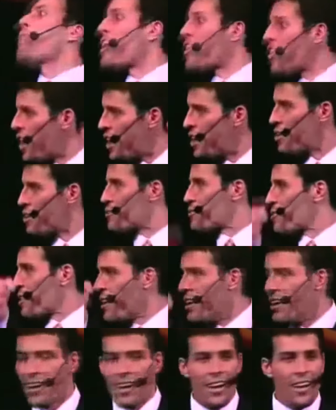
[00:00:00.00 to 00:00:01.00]
of my lungs.
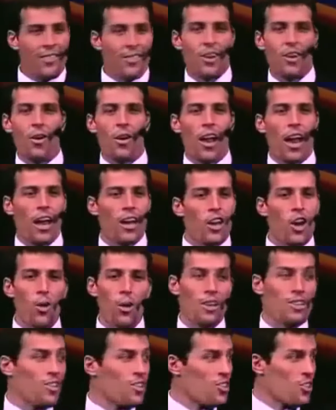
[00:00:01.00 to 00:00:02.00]
They're going, I know
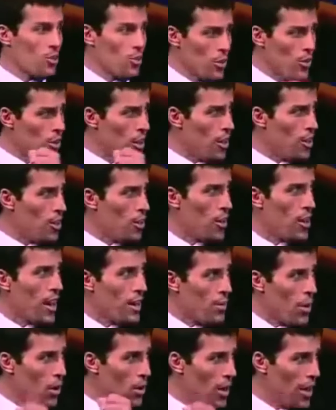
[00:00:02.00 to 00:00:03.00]
he's a serial killer, I
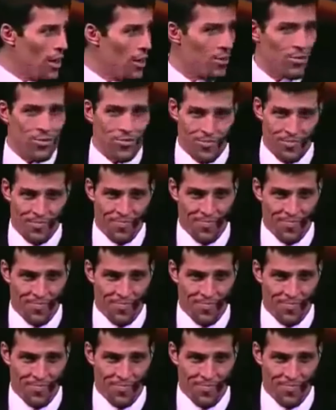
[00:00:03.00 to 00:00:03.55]
know he is.